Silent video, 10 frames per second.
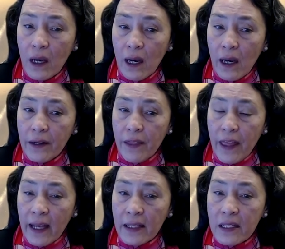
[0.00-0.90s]
And
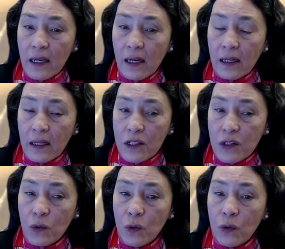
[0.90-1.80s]
that's a
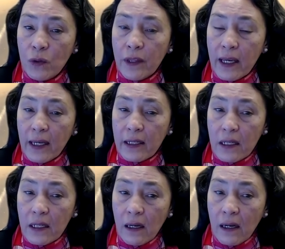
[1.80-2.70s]
school that
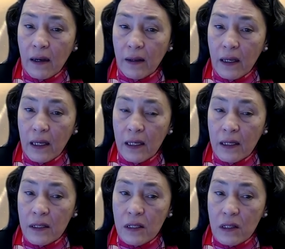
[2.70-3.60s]
uh,
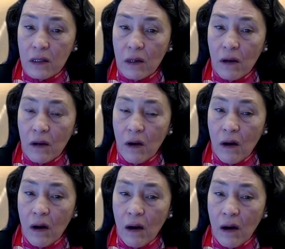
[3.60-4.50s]
is
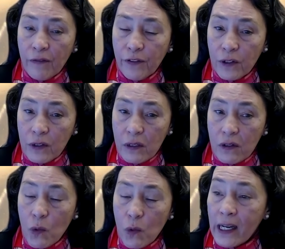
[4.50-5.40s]
offered
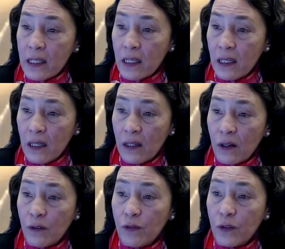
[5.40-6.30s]
twice a
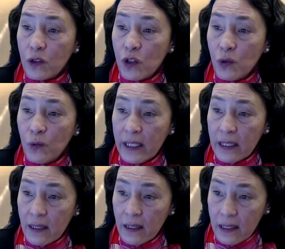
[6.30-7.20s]
year for two
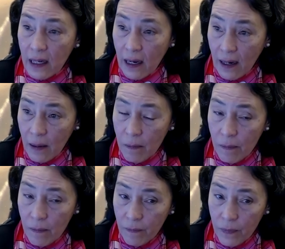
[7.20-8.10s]
weeks at a time.
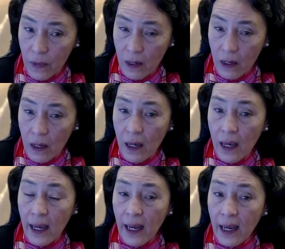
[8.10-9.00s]

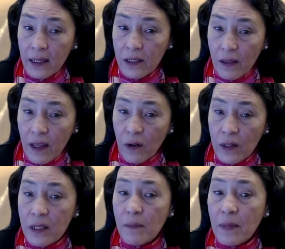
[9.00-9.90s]
And there
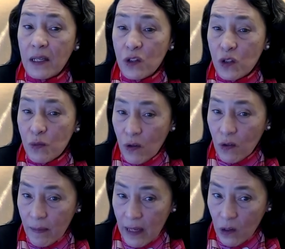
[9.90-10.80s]
is a master's
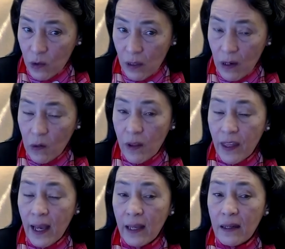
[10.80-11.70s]
program that goes along with
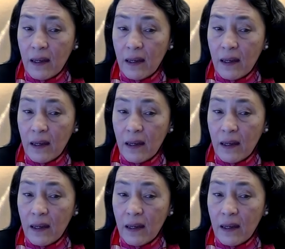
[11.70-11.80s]
that.